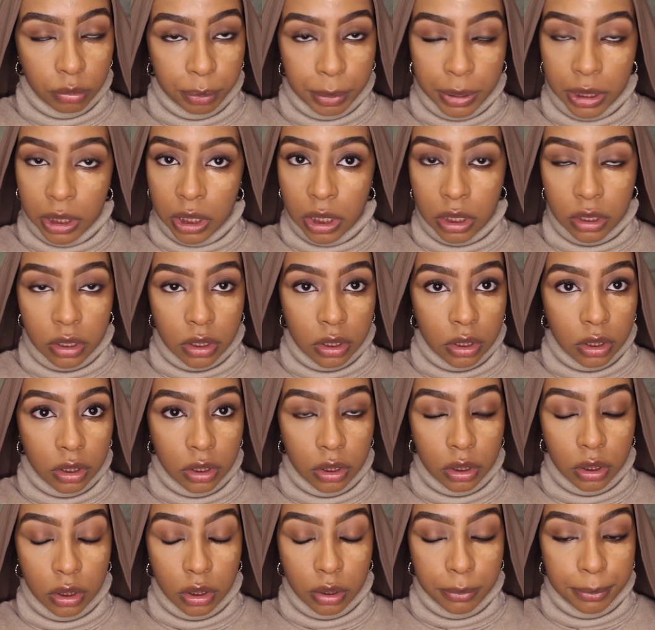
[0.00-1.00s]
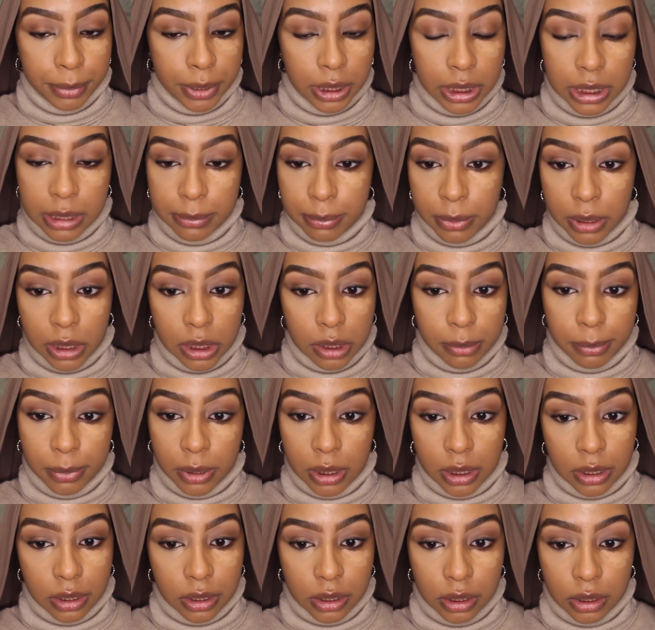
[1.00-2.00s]
Please, please, please,
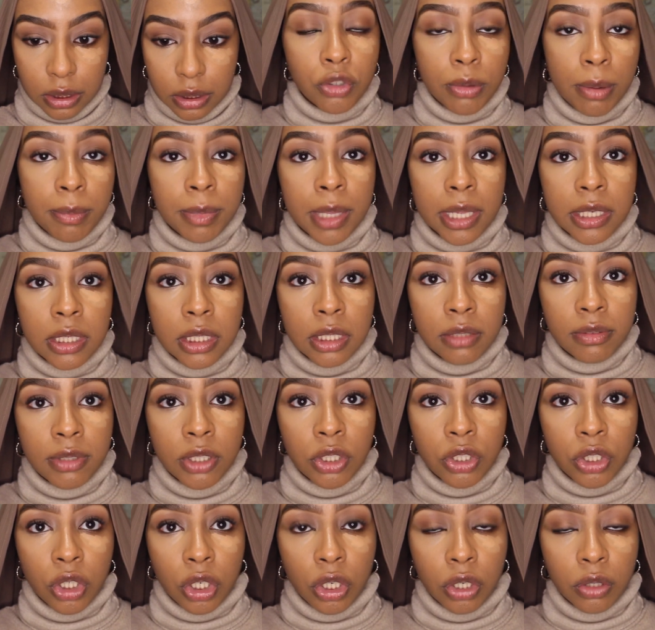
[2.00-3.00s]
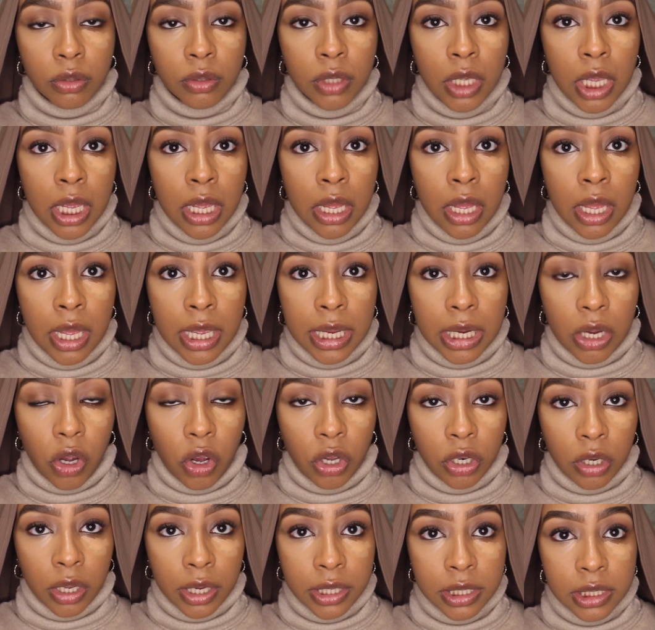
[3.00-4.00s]
please. Do you remember that TV show
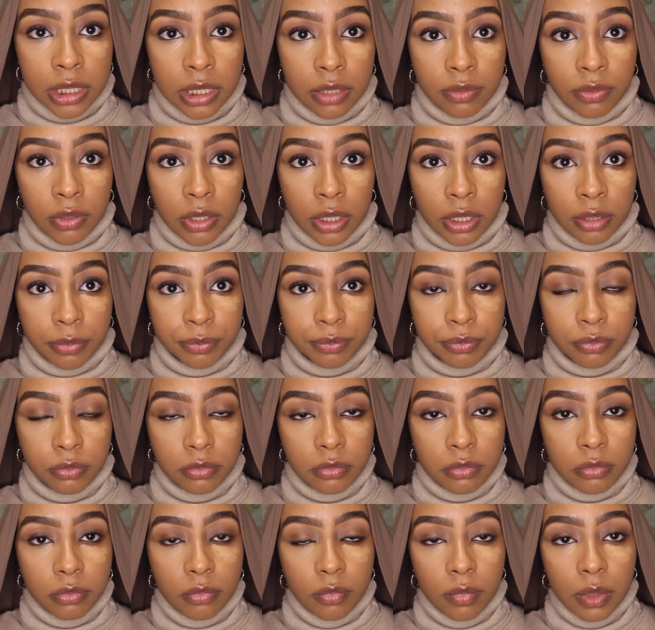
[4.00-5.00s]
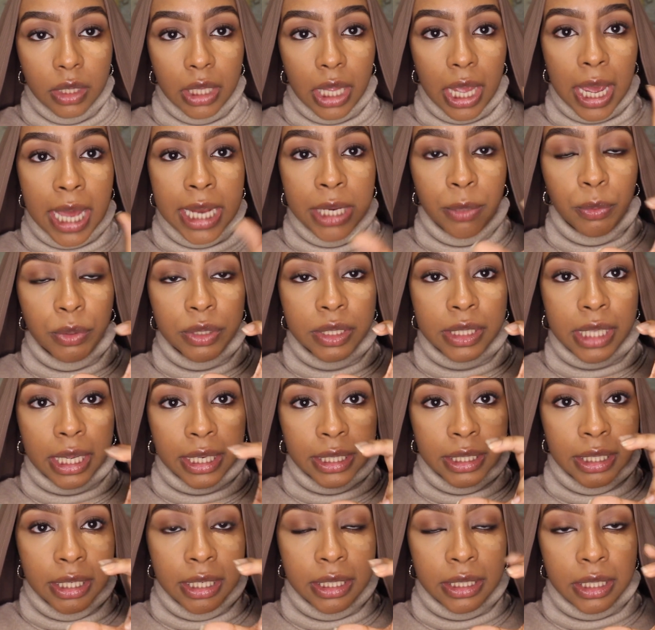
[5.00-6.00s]
on ITV? And it was
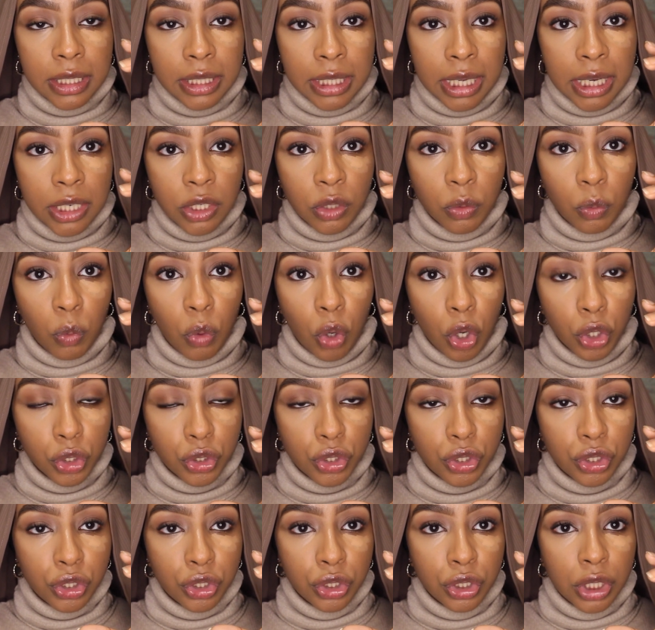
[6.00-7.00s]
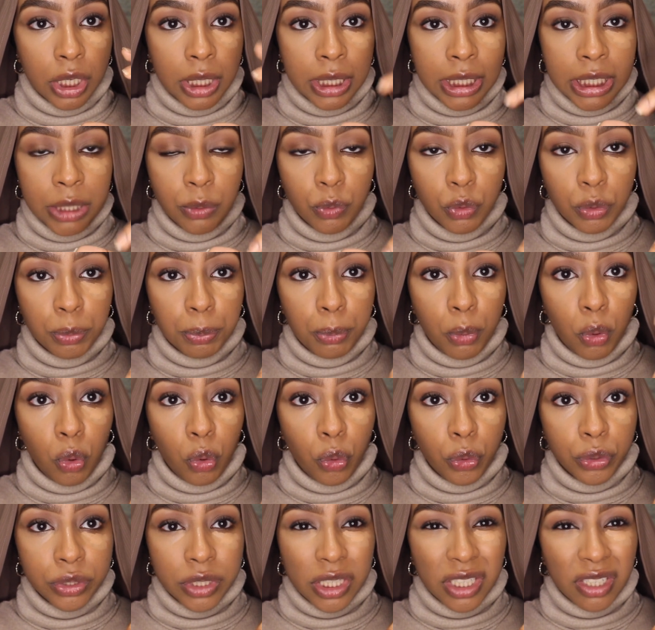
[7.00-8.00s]
that kid and he had a watch and he would
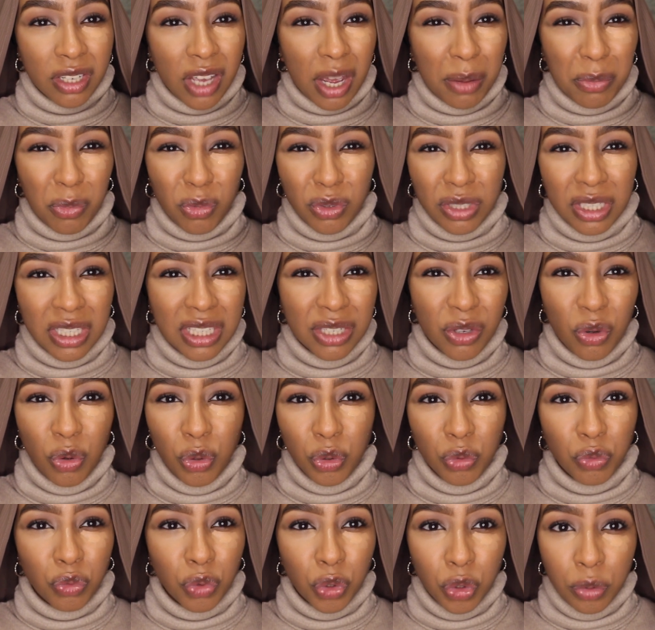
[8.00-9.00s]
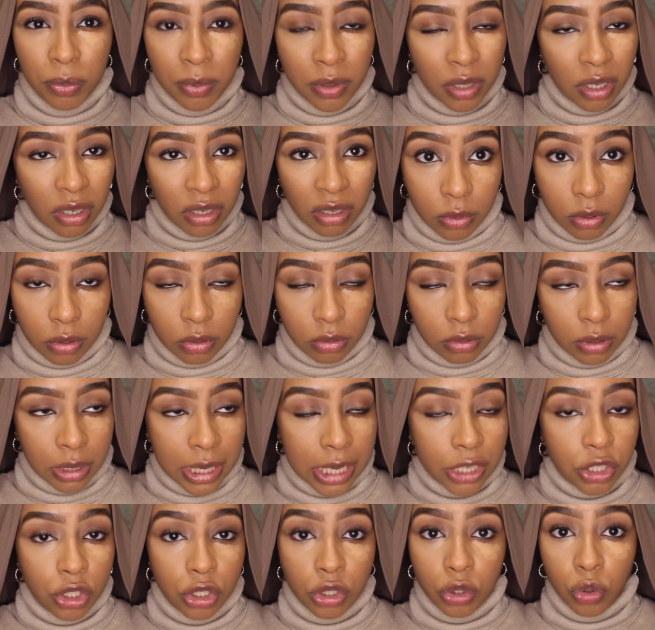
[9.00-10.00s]
pause the time. Was he called Rupert?
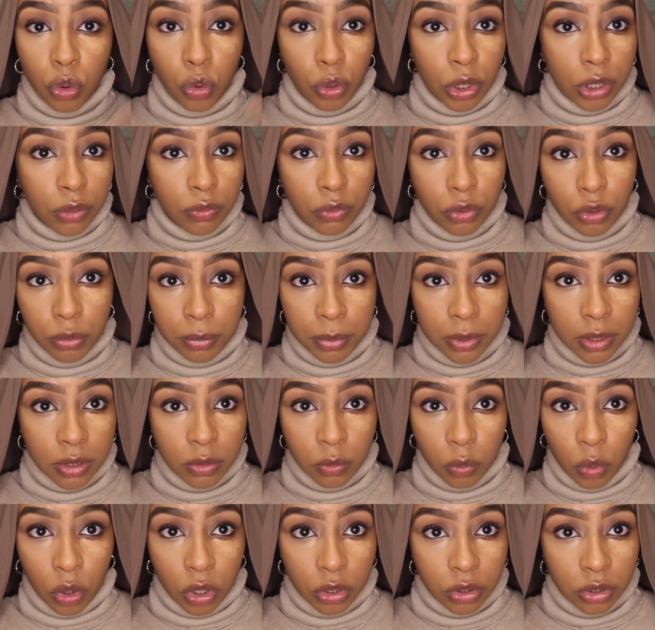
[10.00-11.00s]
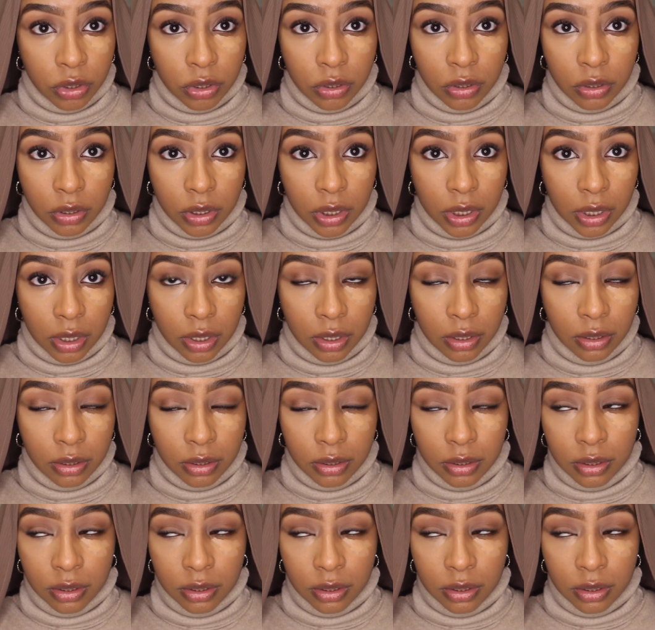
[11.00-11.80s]
Let's just call it Rupert's watch, yeah.